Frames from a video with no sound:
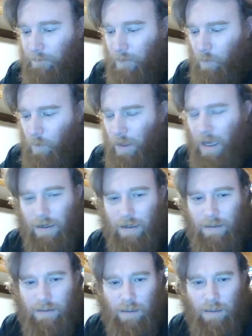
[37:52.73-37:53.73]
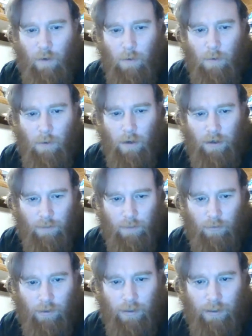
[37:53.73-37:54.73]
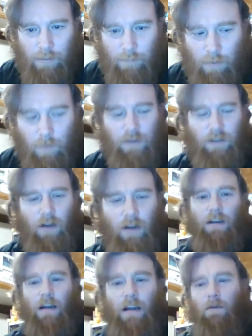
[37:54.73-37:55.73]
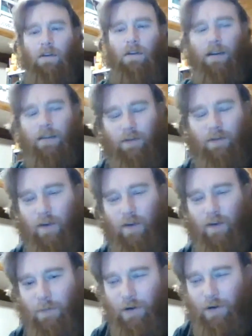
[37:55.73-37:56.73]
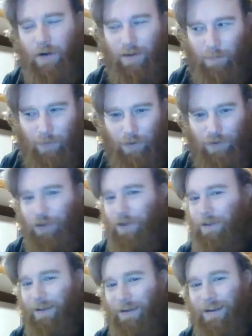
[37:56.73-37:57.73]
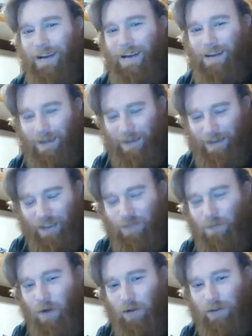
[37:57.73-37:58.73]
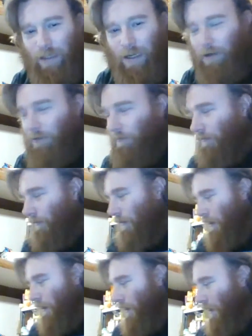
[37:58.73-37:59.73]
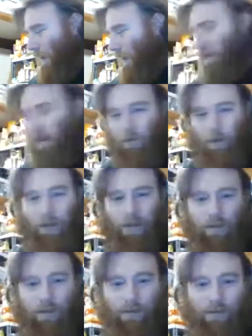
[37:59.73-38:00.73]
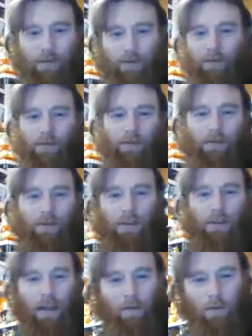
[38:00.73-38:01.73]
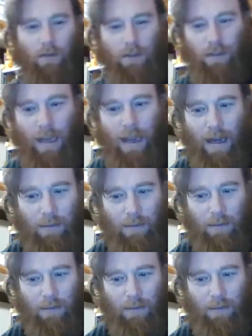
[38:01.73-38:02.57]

we had an idea what we wanted to play, but we started out with like the farmer and the merchant and like in a small town. And then when the town was attacked, people